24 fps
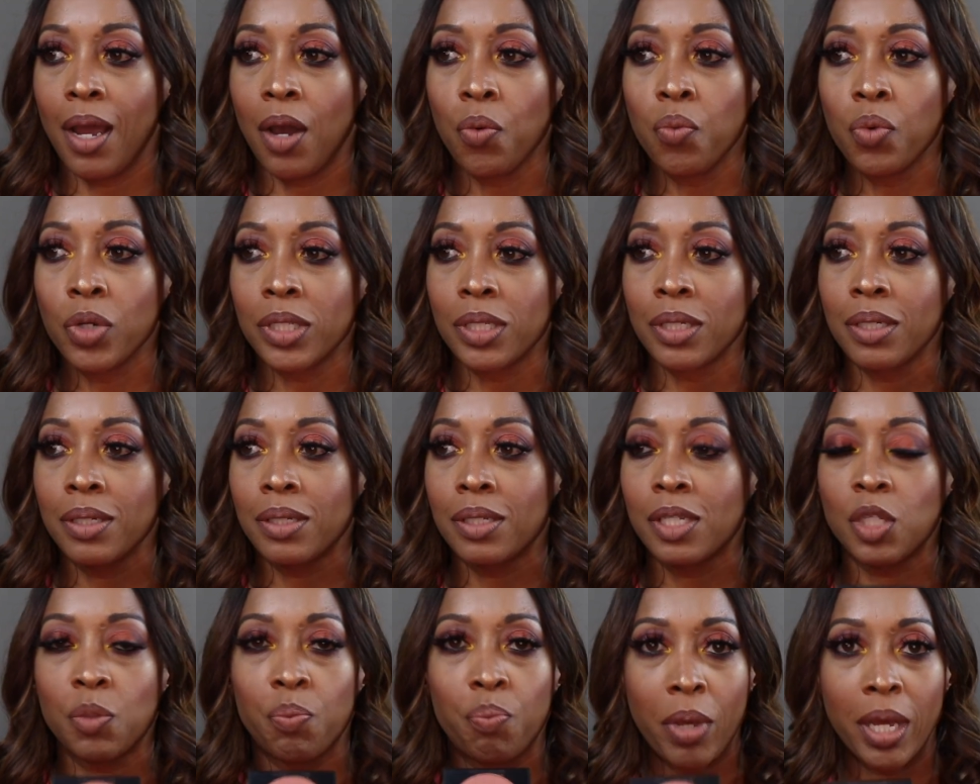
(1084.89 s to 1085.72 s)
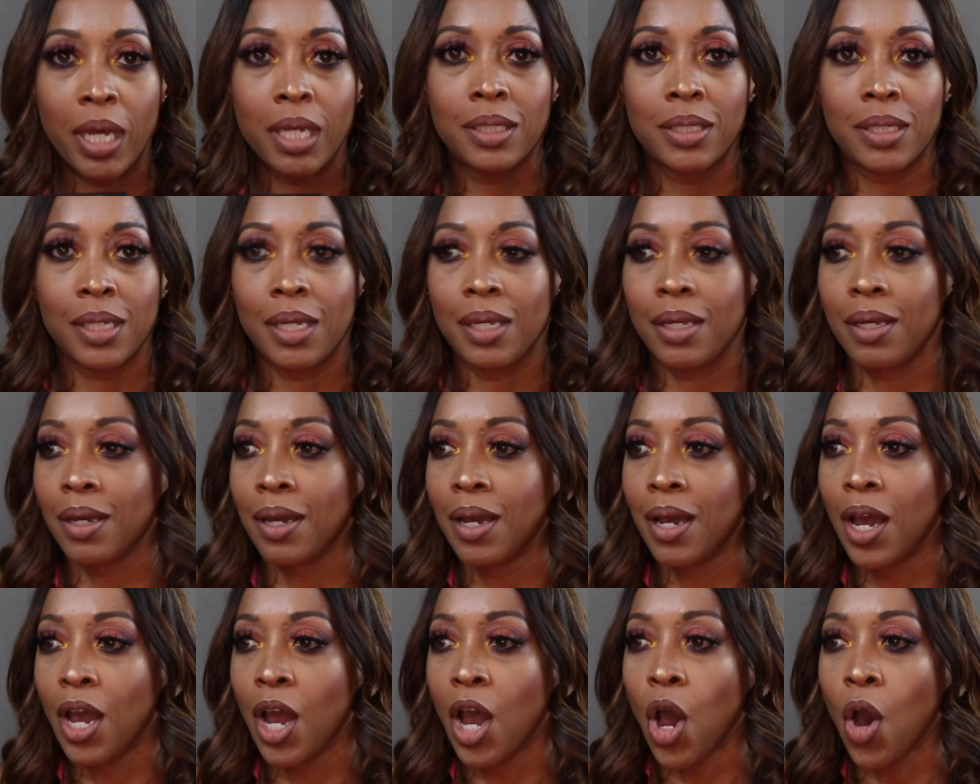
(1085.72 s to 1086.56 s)
I wasn't
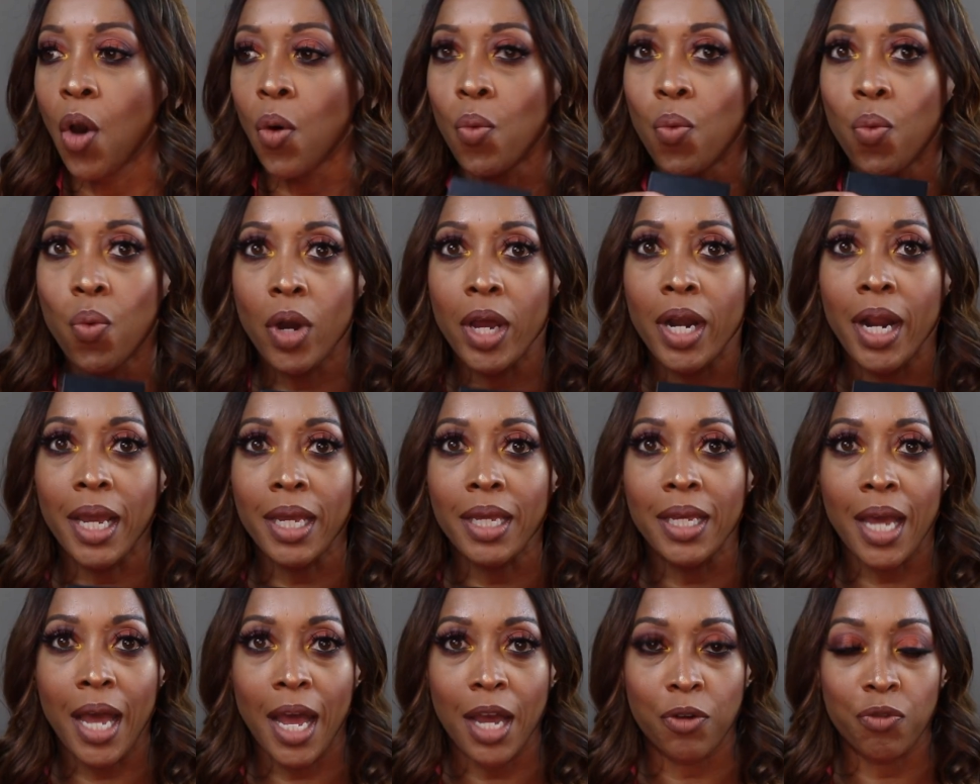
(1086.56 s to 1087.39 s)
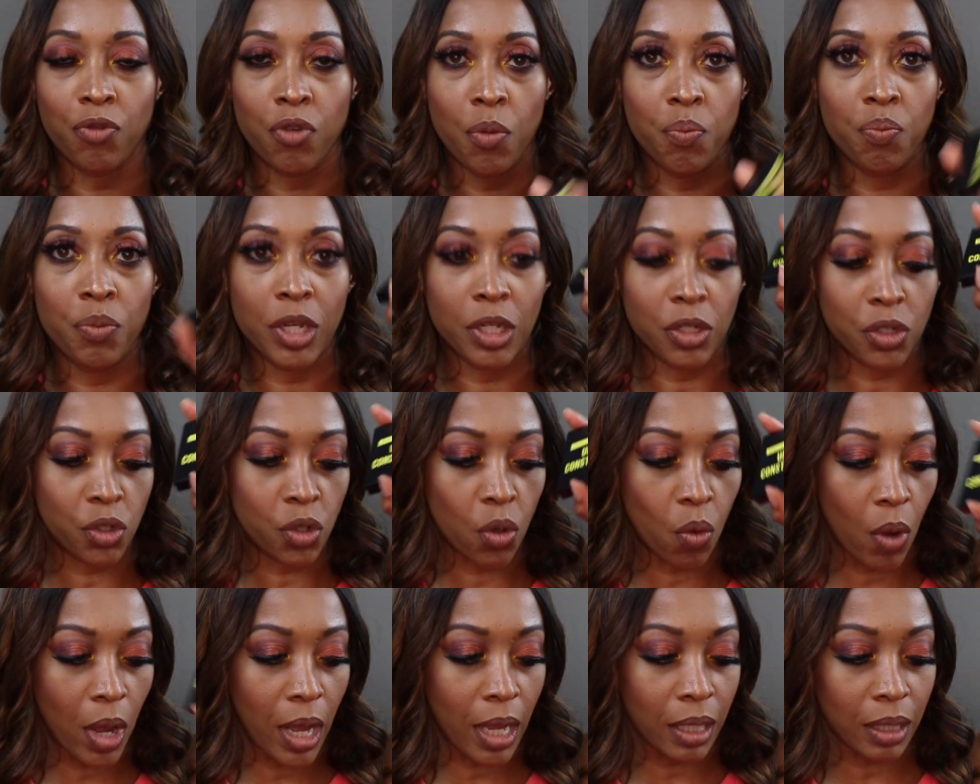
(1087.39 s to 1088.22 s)
expecting what I got from this,
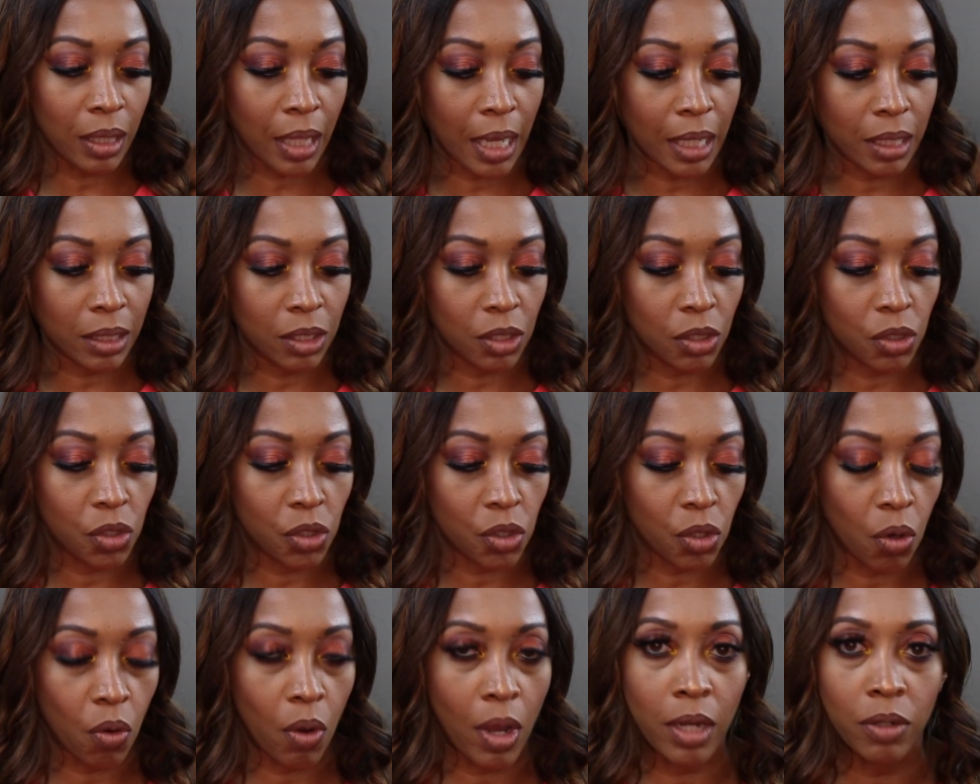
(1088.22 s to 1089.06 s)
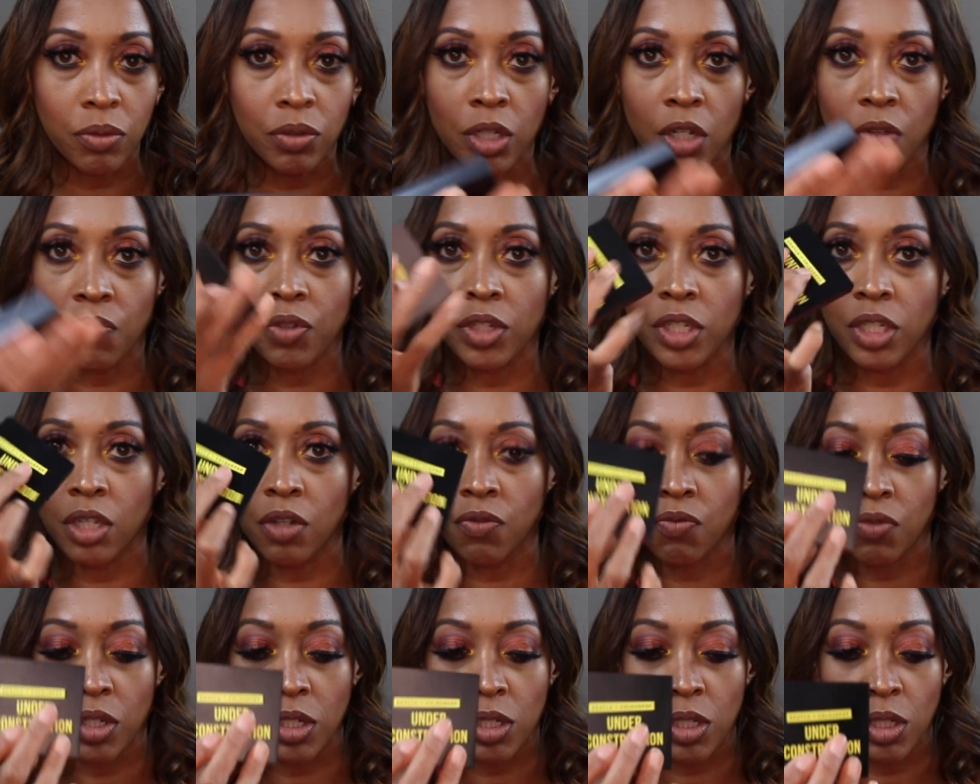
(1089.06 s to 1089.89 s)
so I like this. So I'll definitely
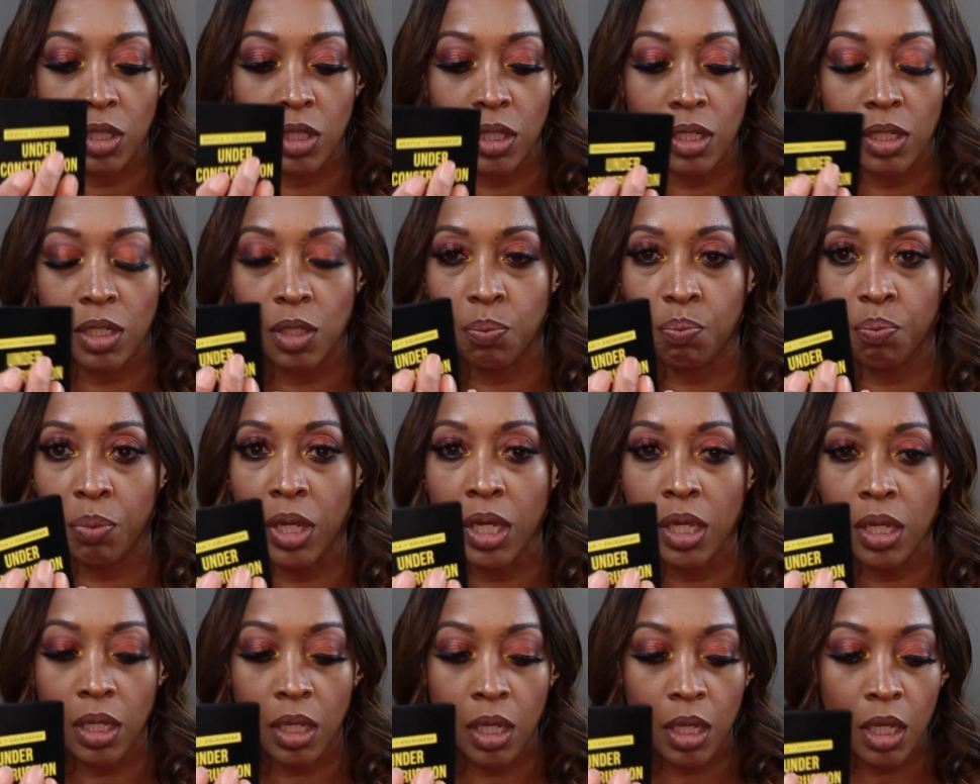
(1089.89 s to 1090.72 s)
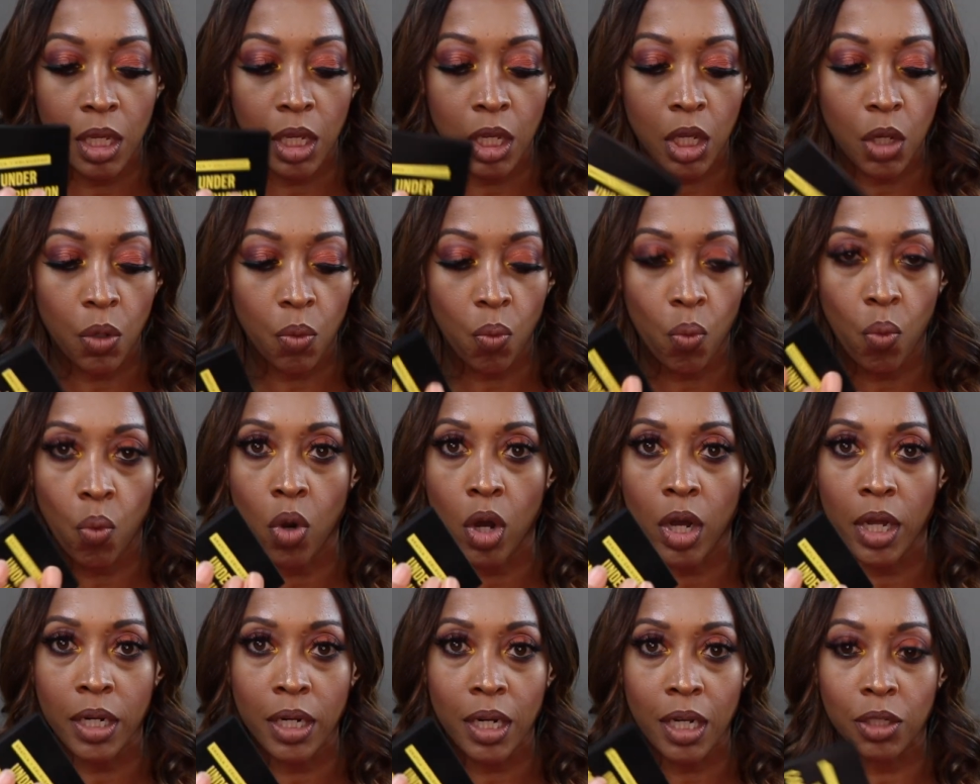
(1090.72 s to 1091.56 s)
give this pinky
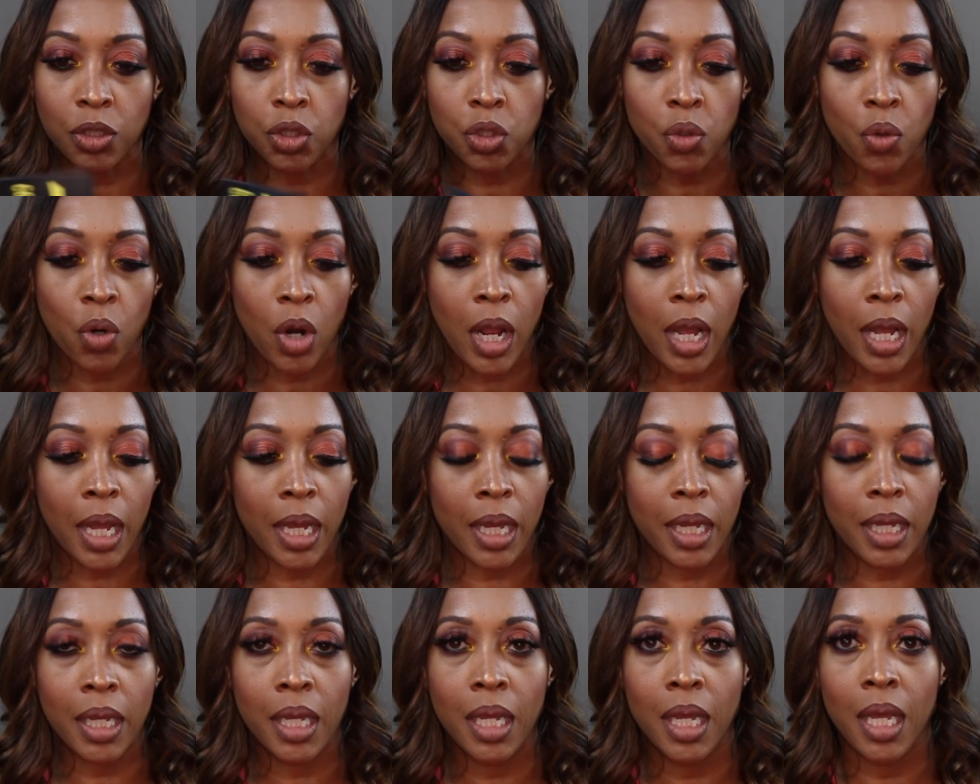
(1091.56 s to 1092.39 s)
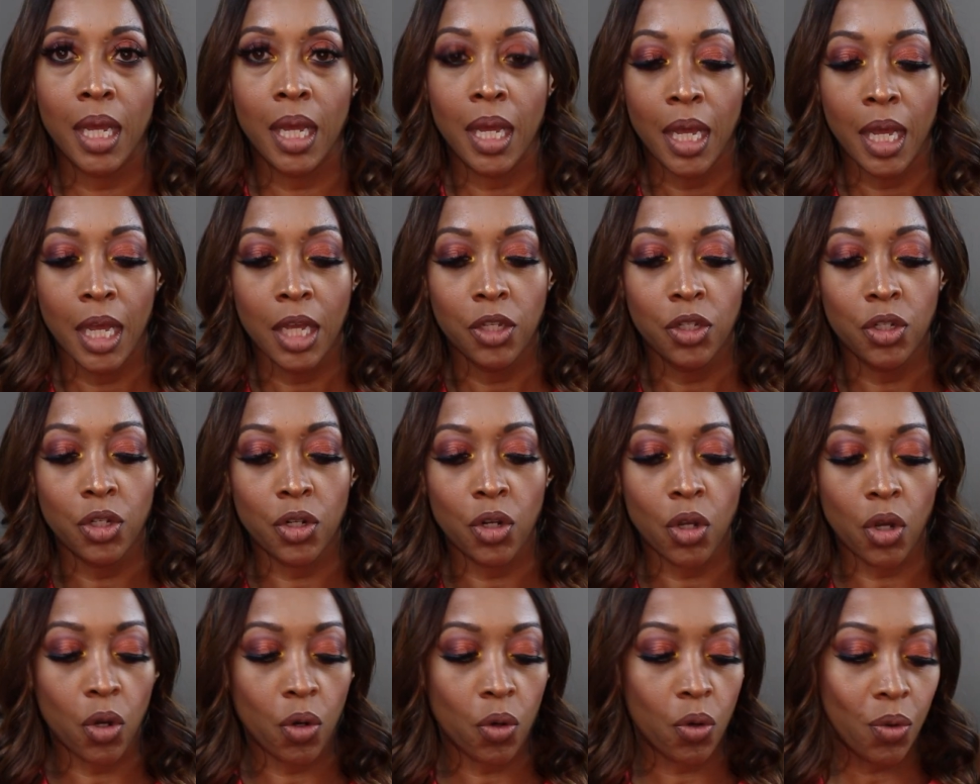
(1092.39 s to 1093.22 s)
one a try, you
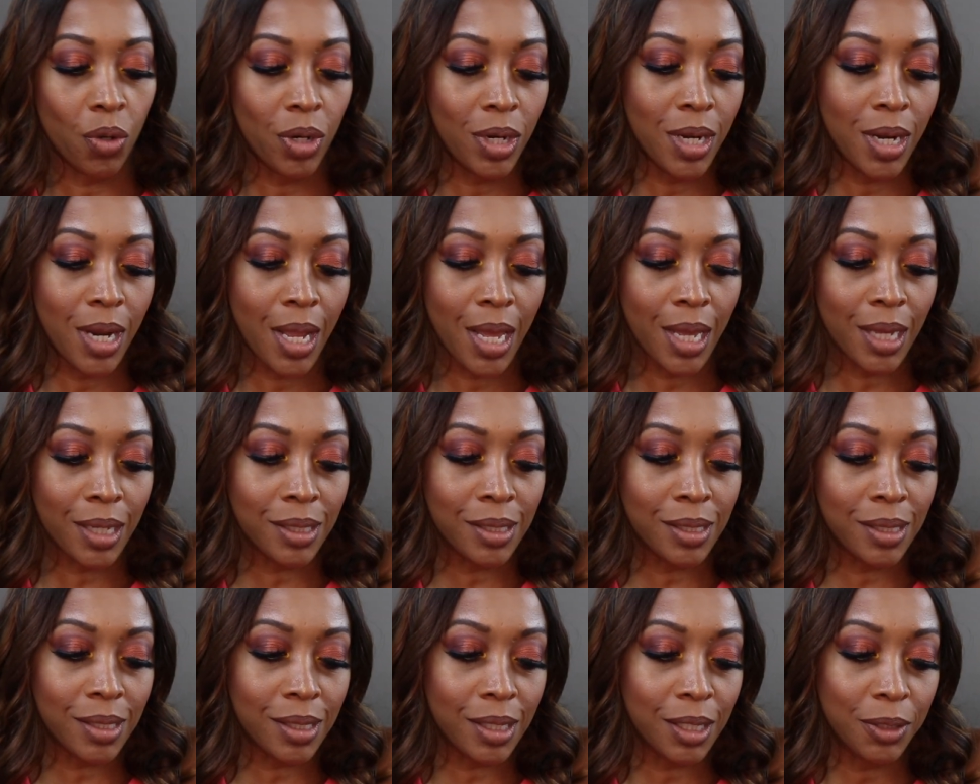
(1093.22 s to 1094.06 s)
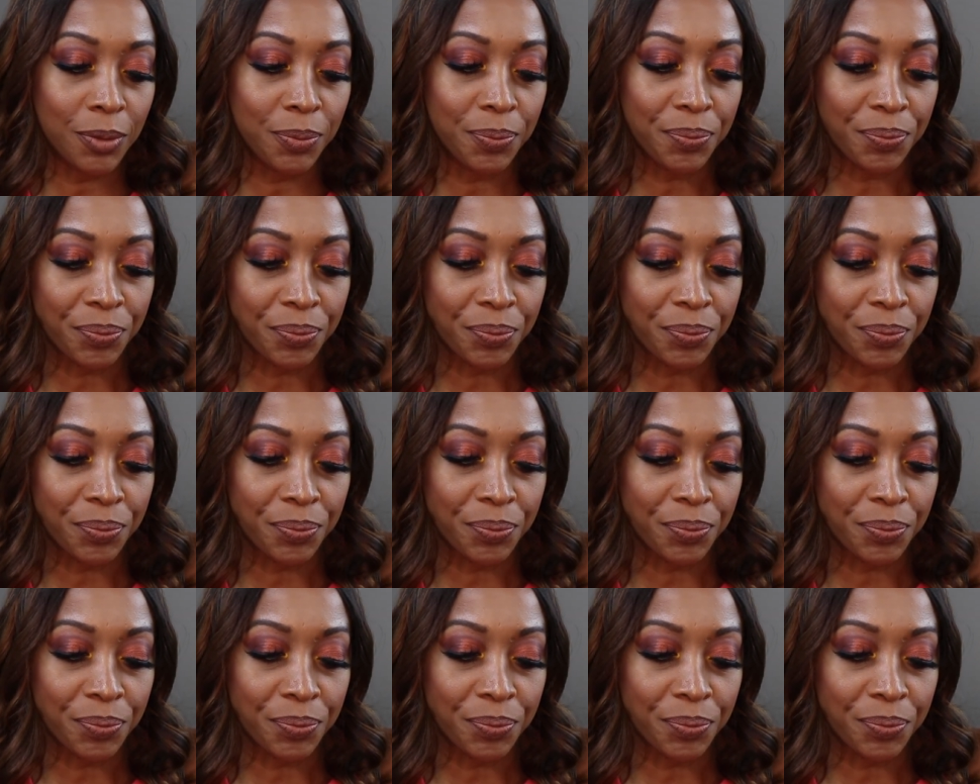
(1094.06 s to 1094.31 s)
know, next.